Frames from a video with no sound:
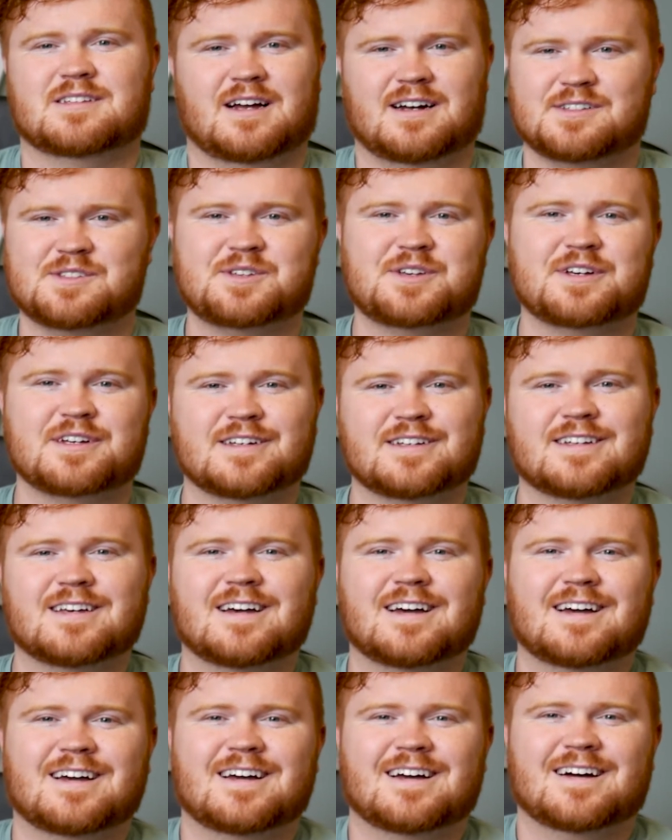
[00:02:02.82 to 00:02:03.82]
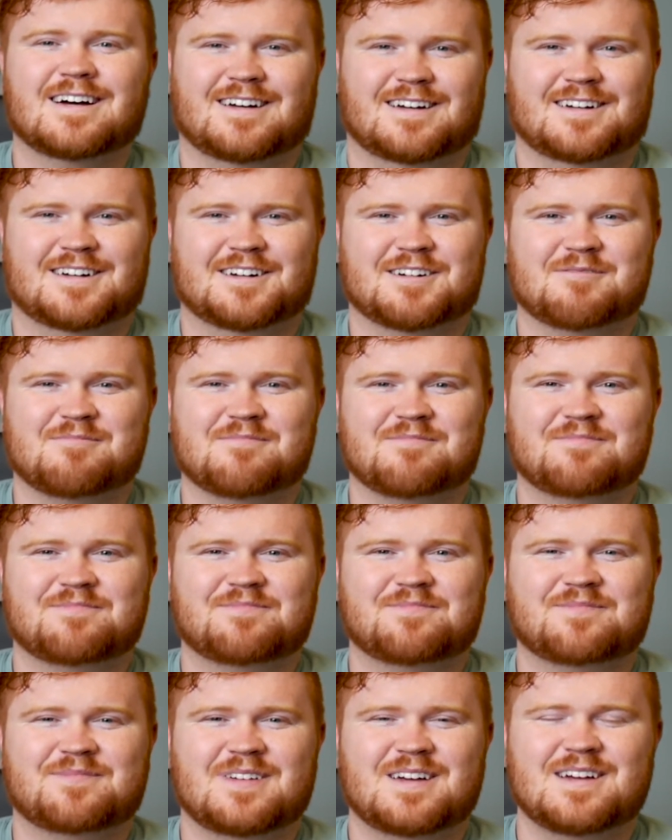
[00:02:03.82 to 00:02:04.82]
God's good.
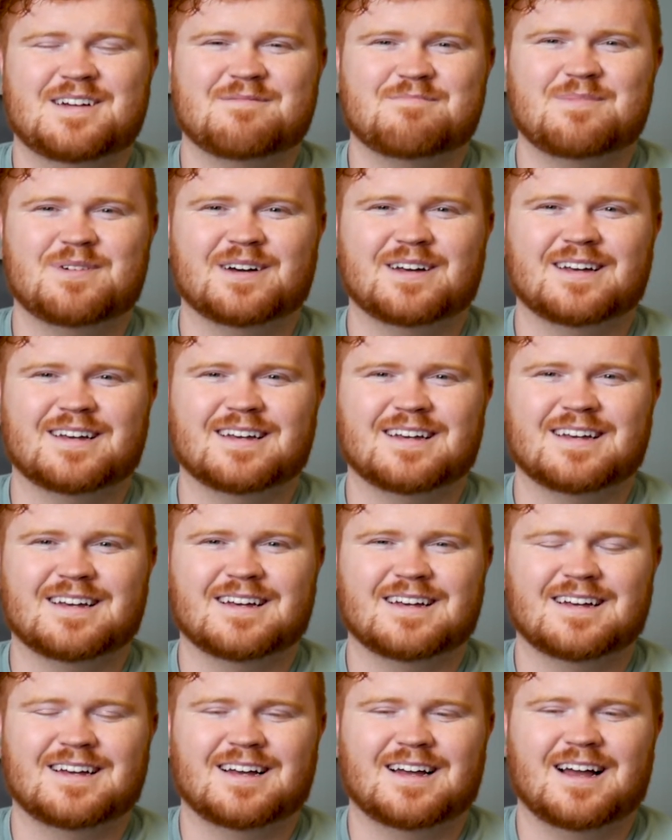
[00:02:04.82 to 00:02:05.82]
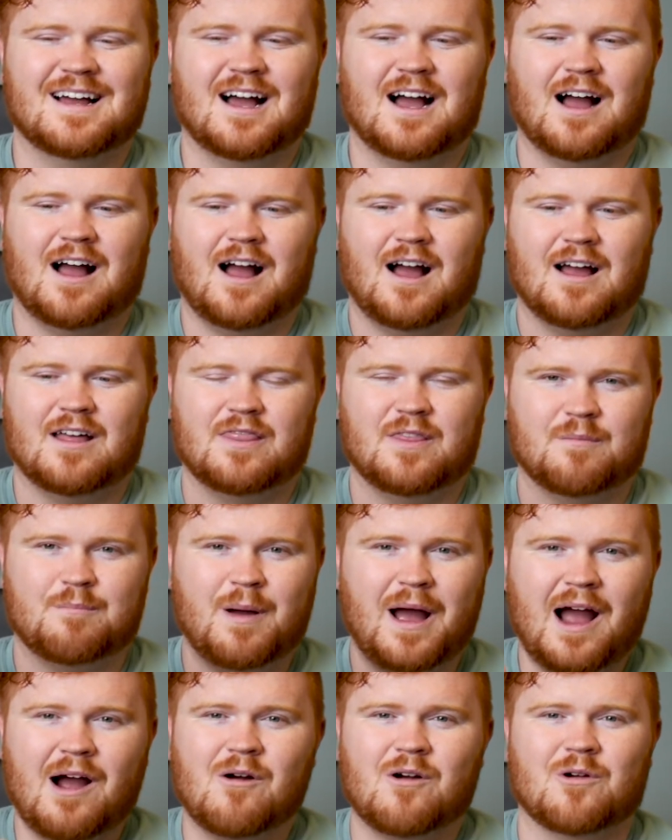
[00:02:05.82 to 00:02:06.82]
But the
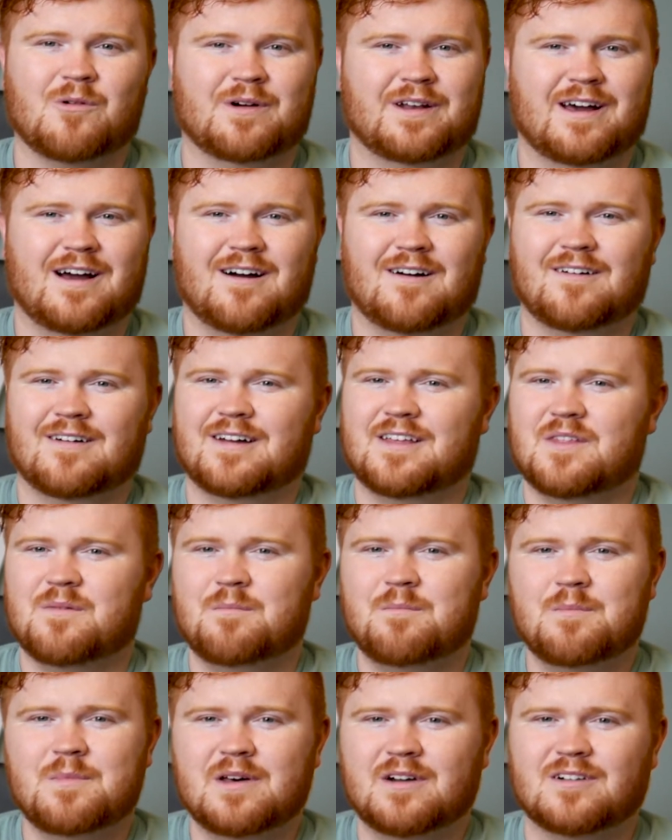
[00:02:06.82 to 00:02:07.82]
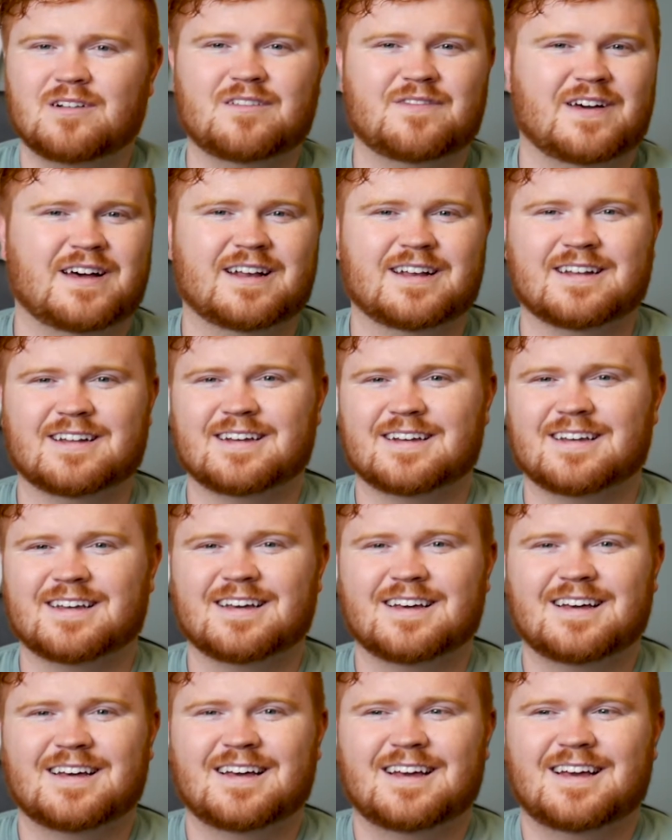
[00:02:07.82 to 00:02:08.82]
power went out in the middle of editing,
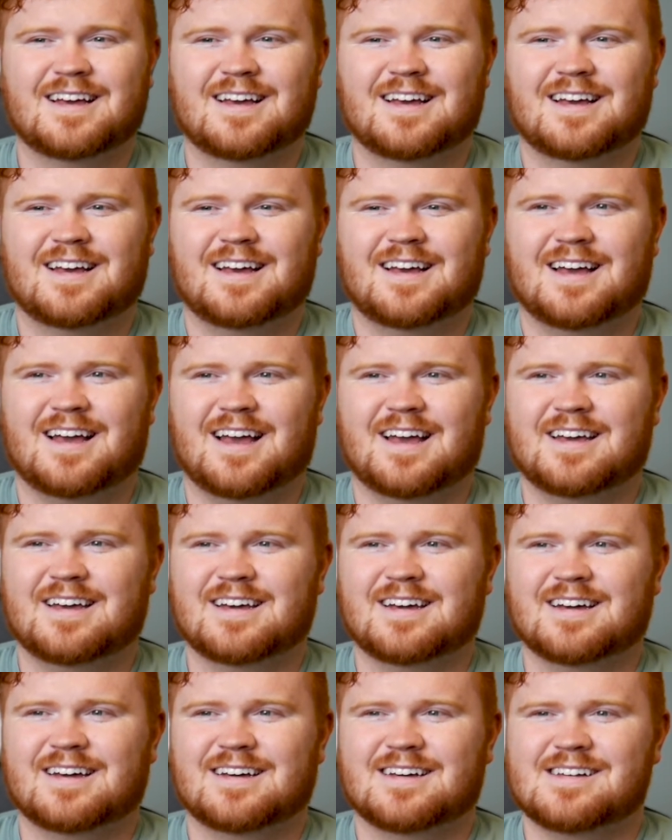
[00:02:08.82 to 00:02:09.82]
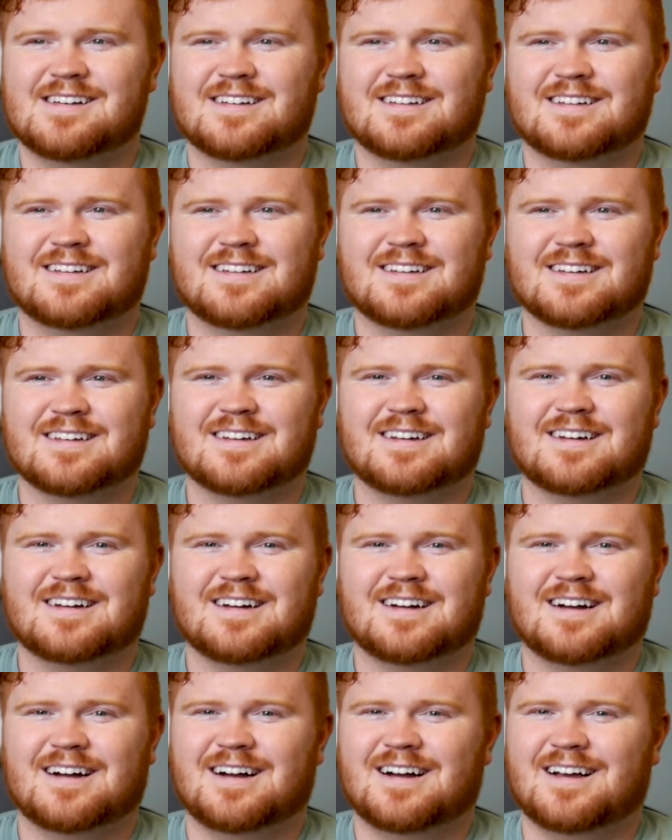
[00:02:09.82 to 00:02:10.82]
and
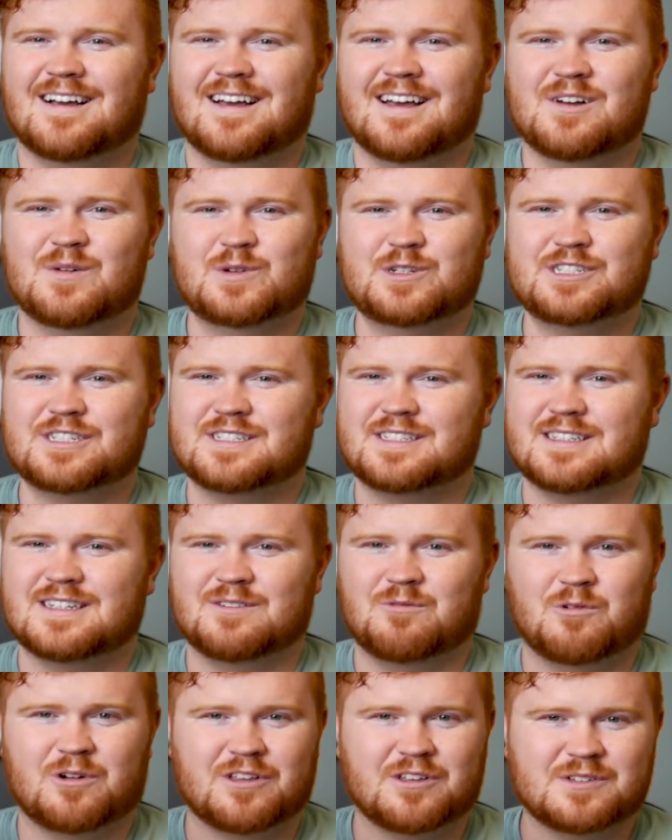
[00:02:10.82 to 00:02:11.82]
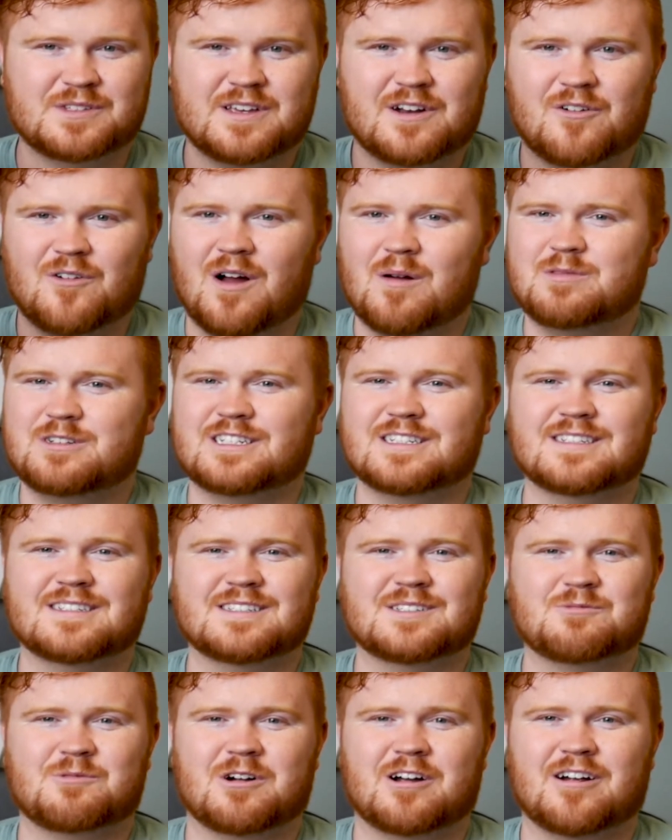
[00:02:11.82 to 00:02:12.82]
it was just one of those
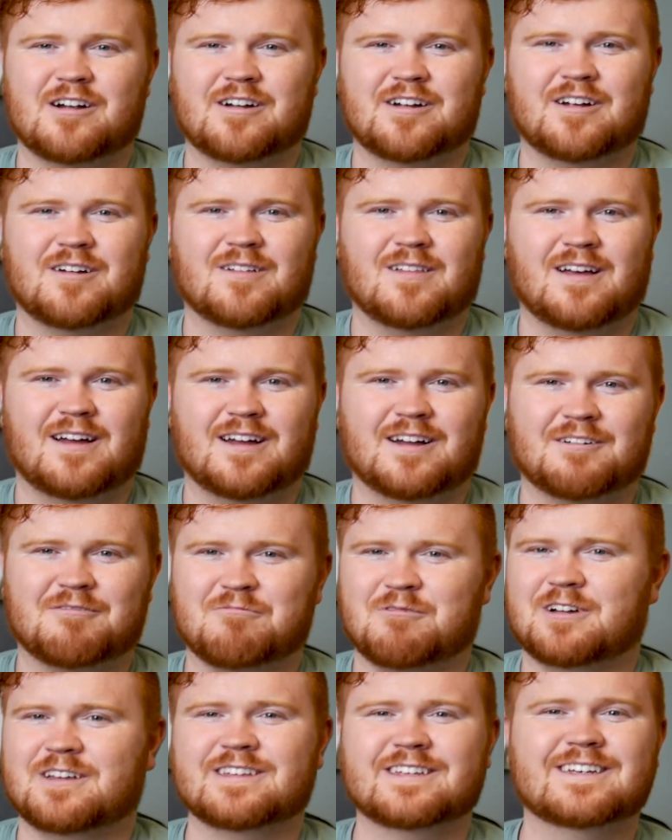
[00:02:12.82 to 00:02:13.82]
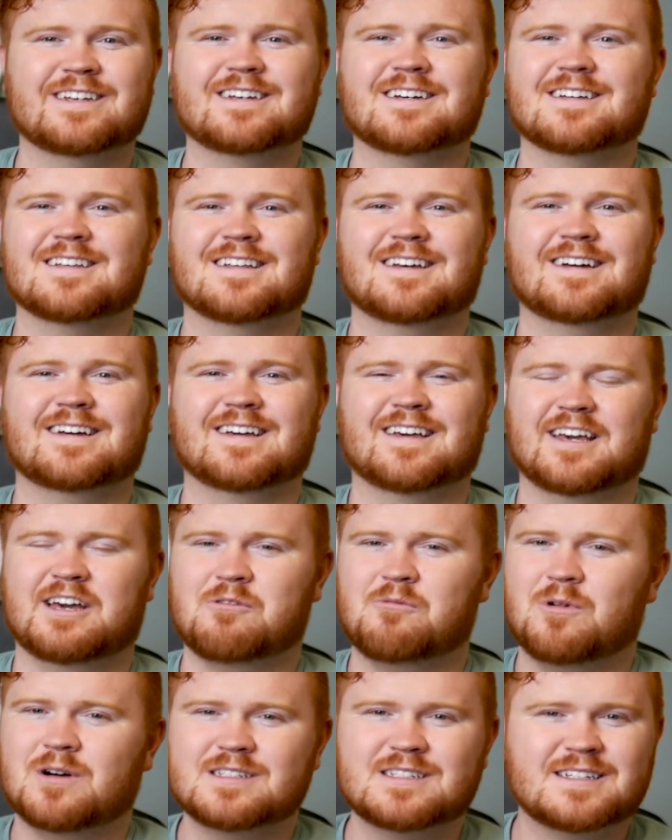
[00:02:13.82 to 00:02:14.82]
interruptions where you're like, really? Like, it
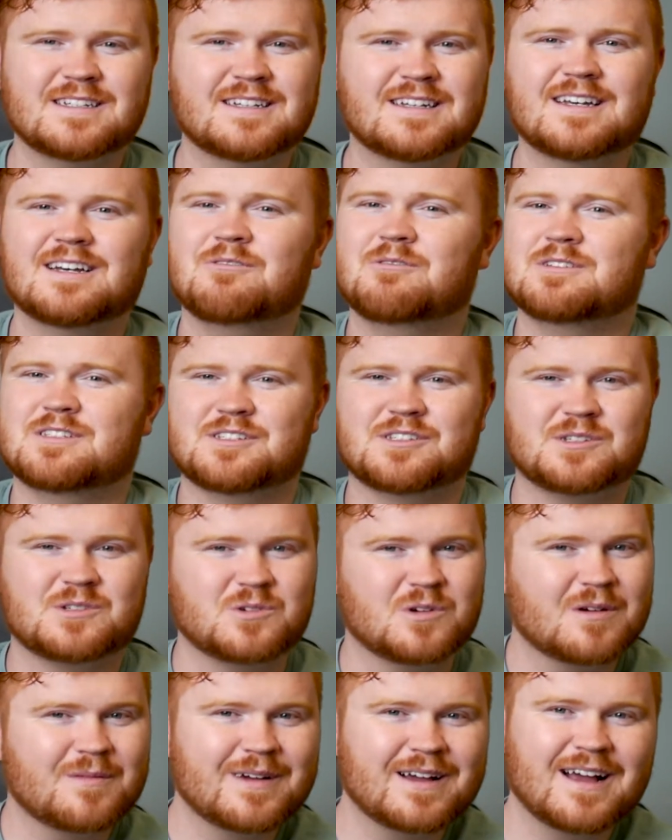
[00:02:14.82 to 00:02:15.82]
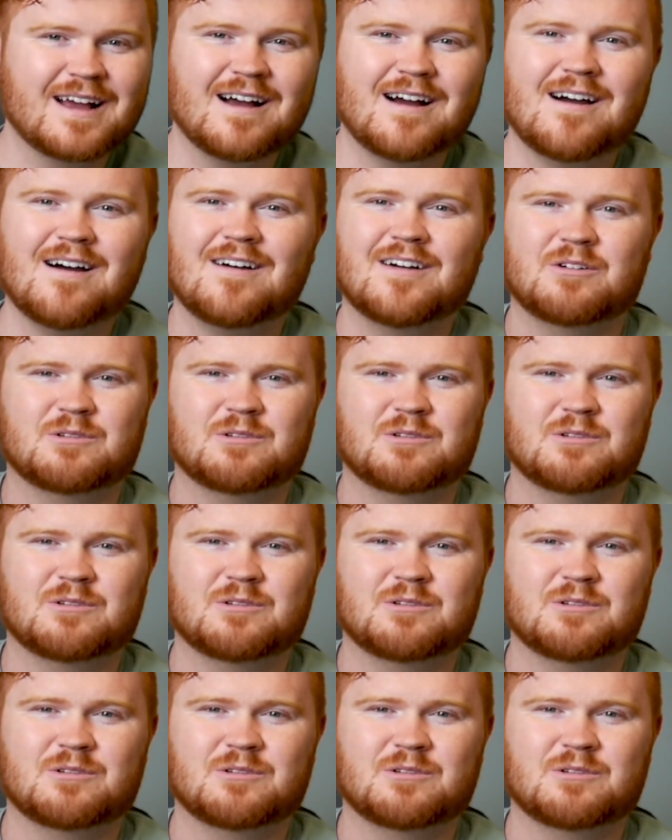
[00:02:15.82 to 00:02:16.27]
wasn't storming out.